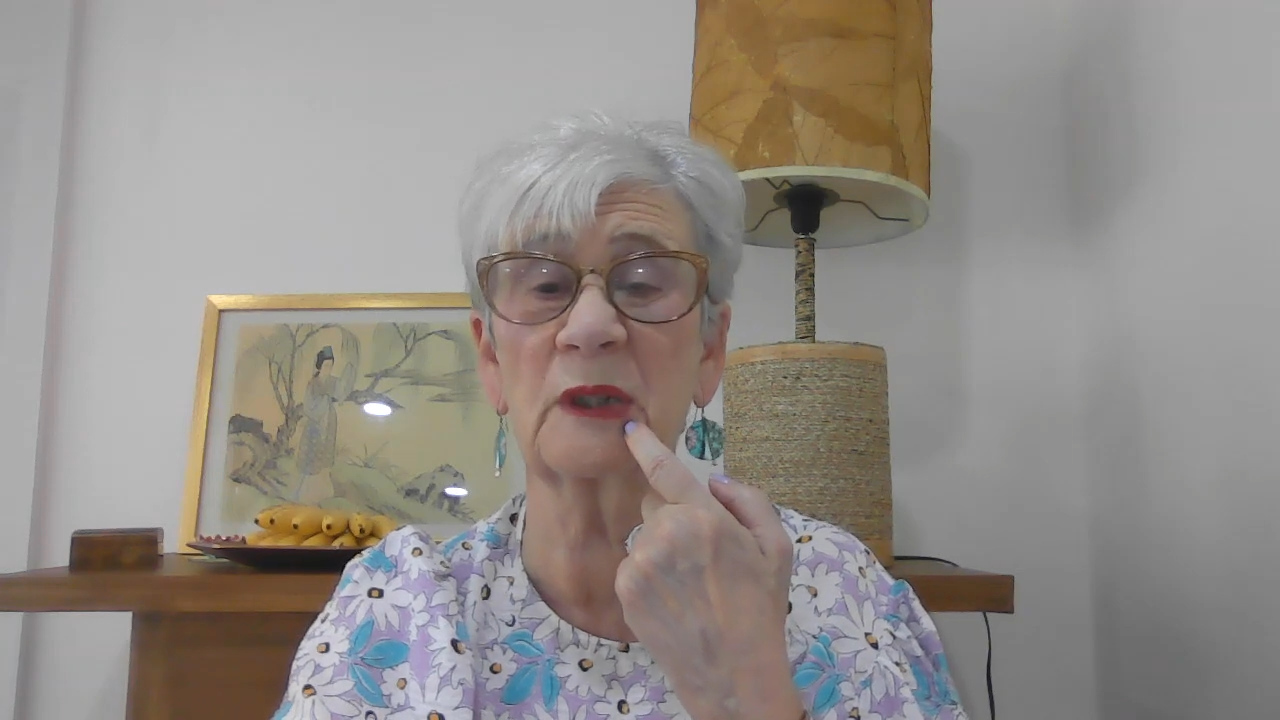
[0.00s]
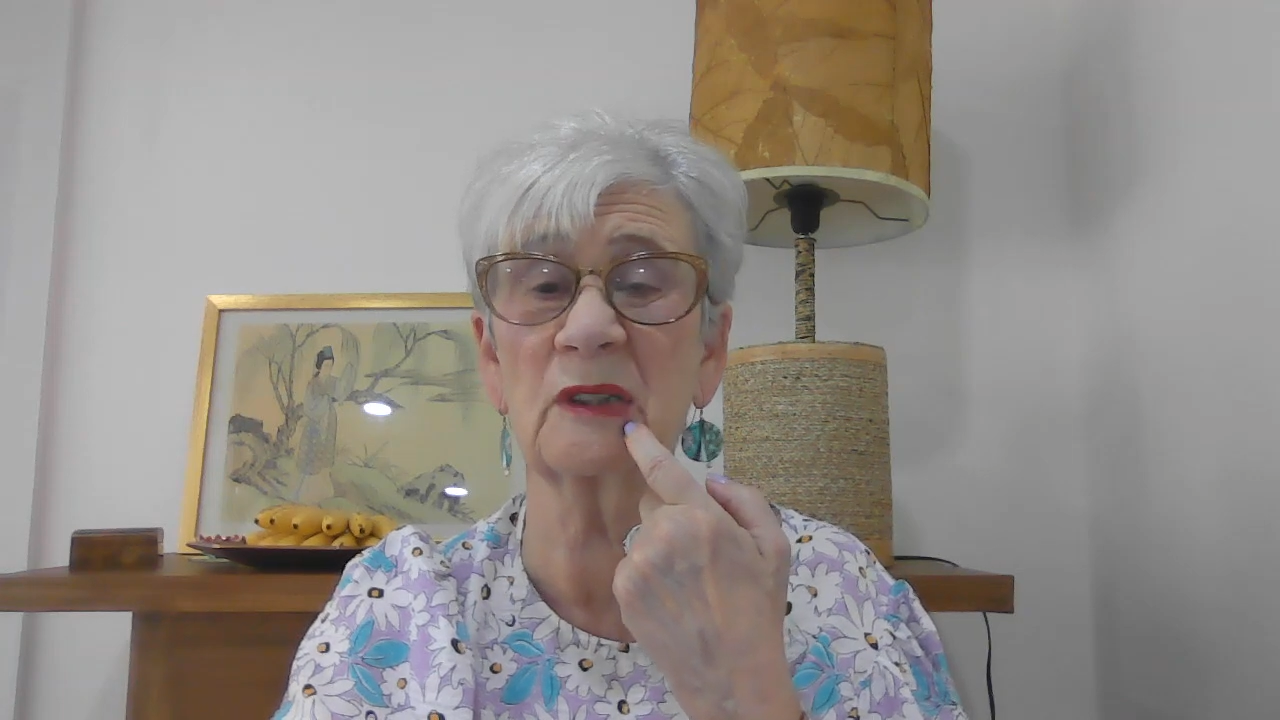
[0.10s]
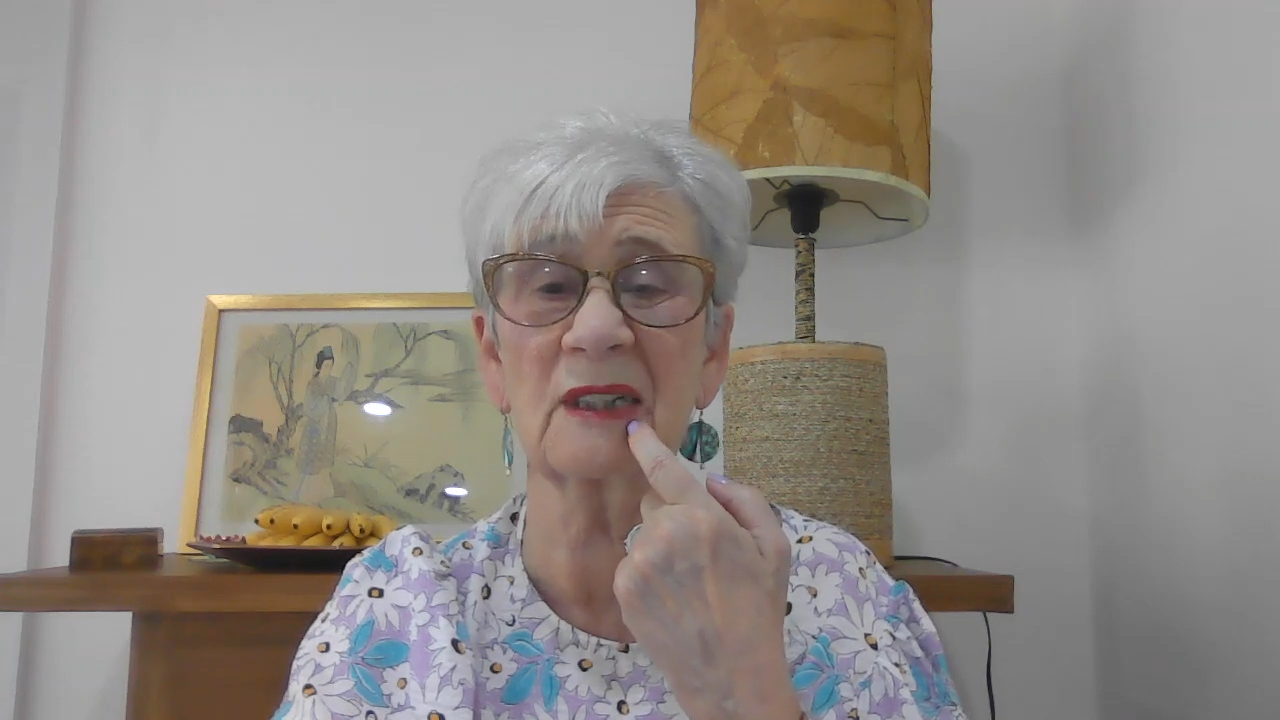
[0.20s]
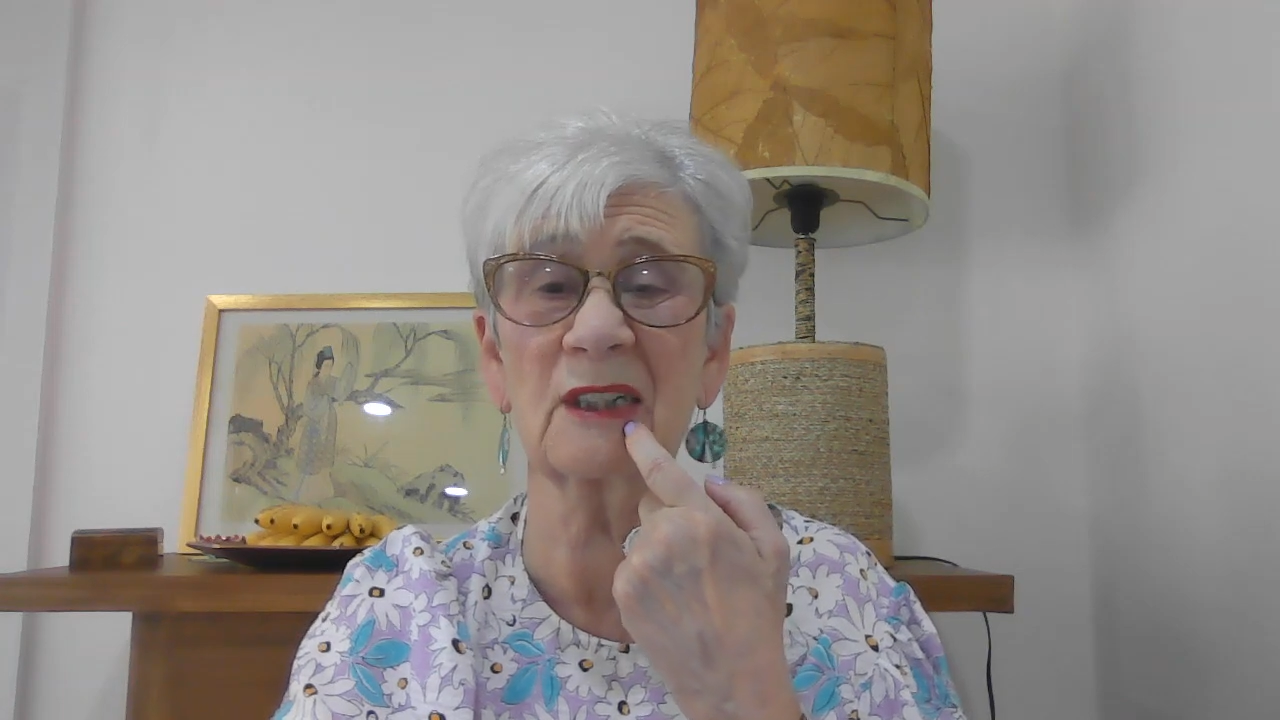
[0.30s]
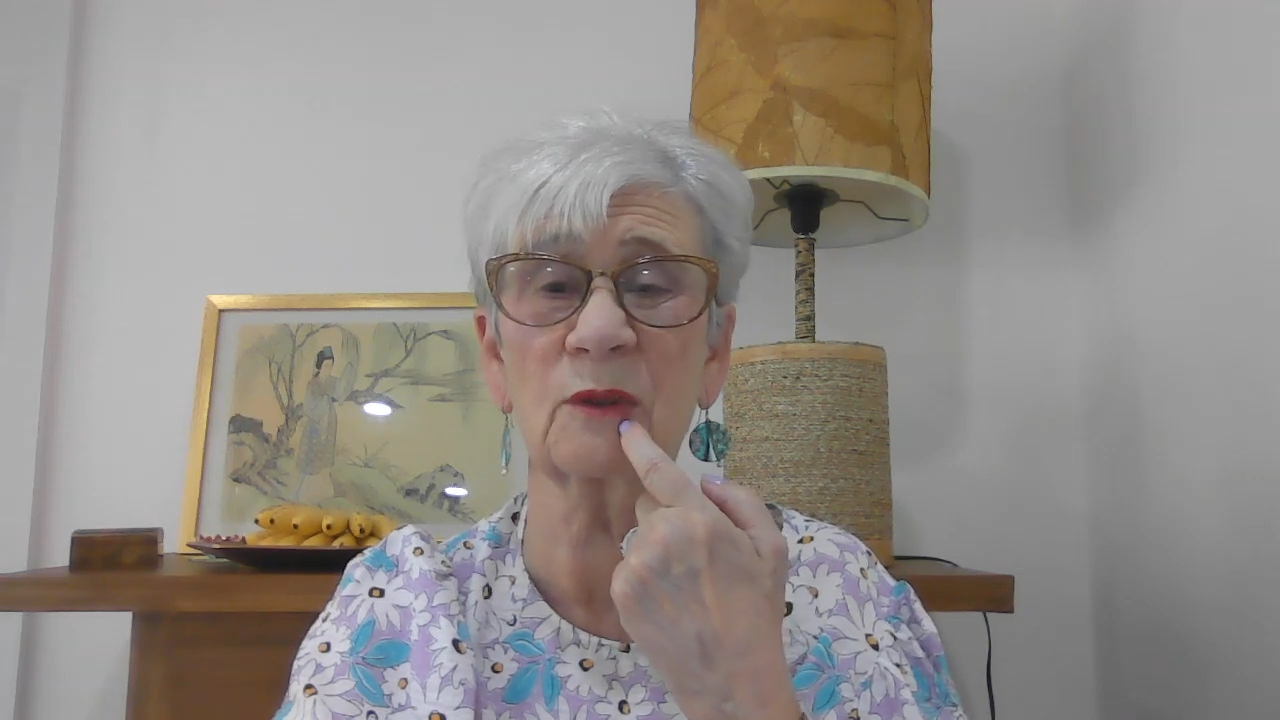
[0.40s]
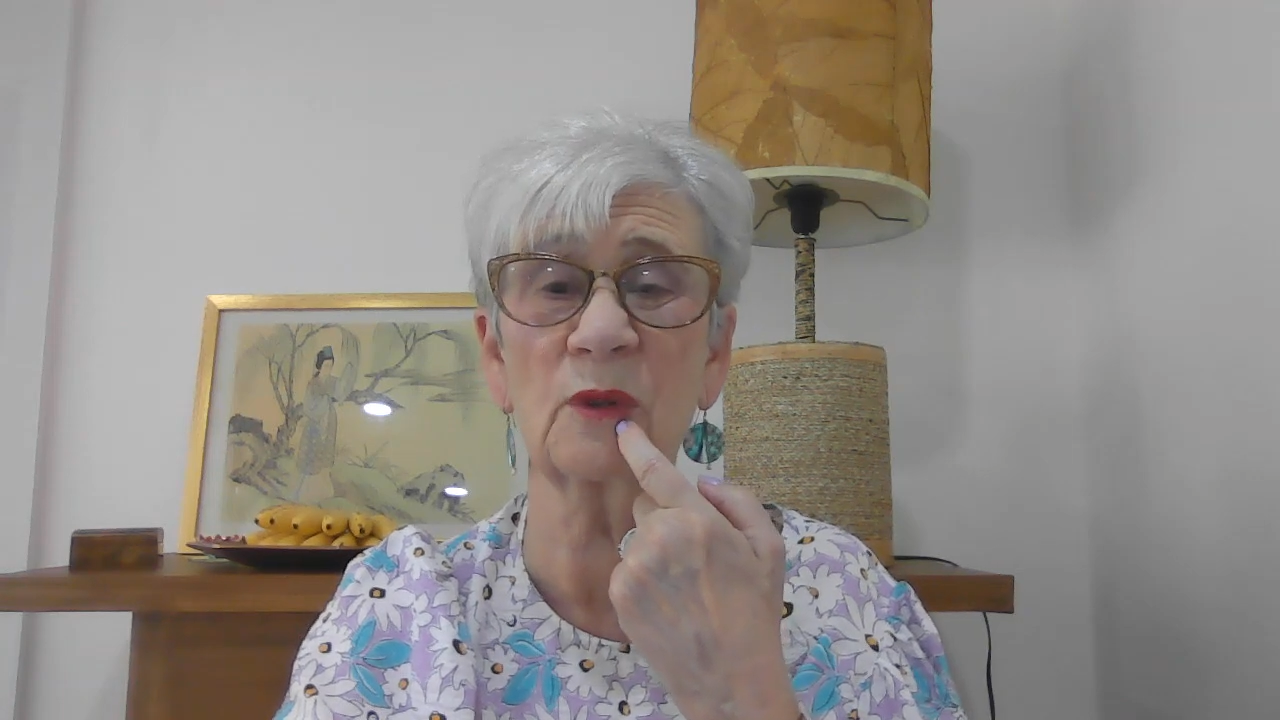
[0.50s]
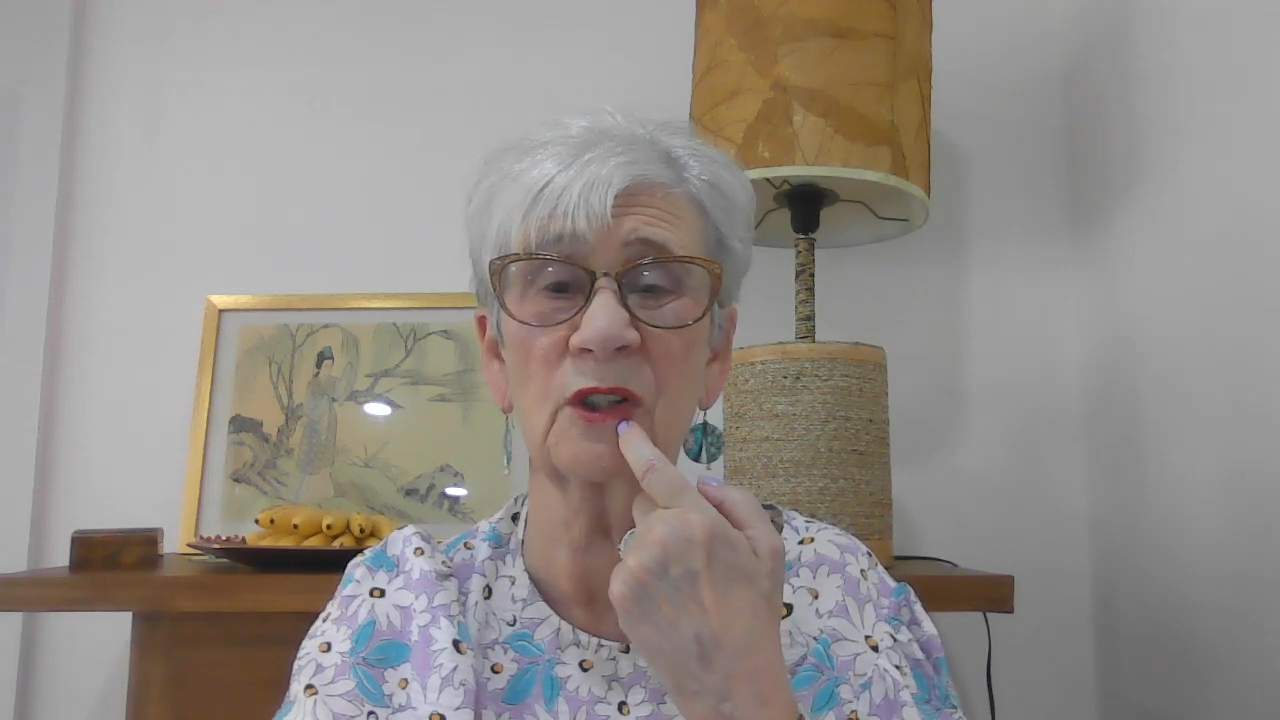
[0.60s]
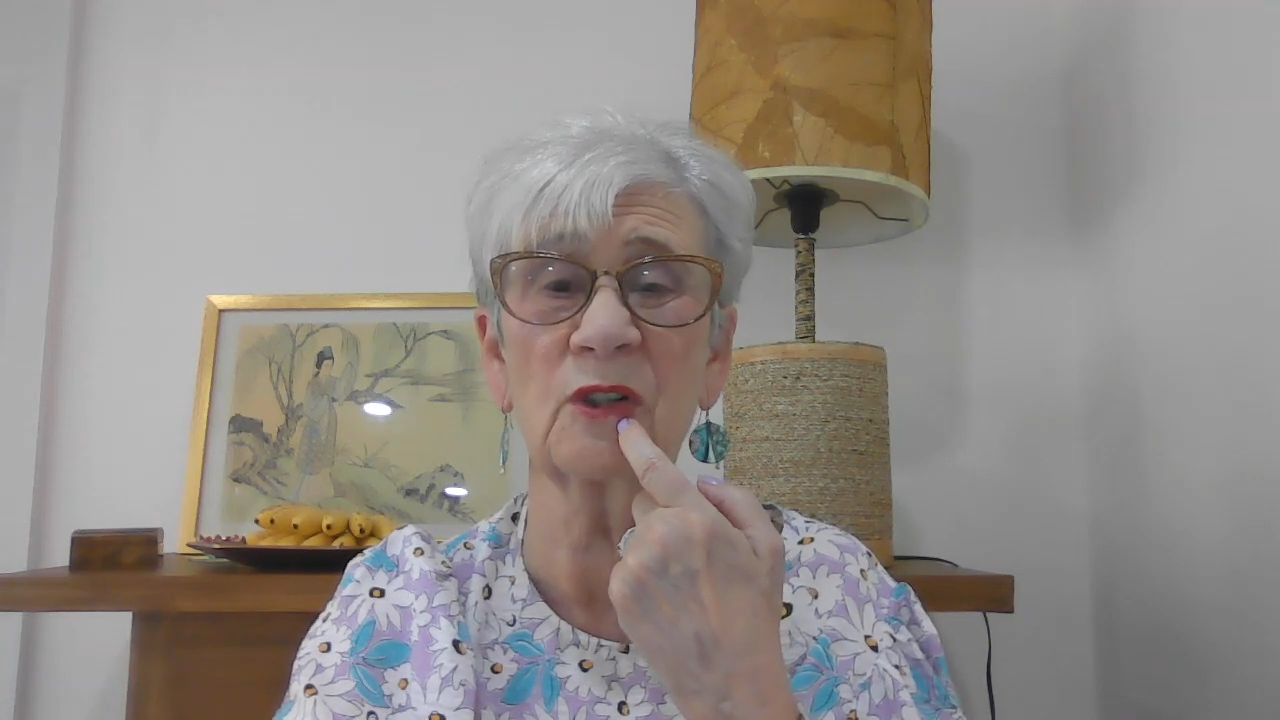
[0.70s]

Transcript: because that's what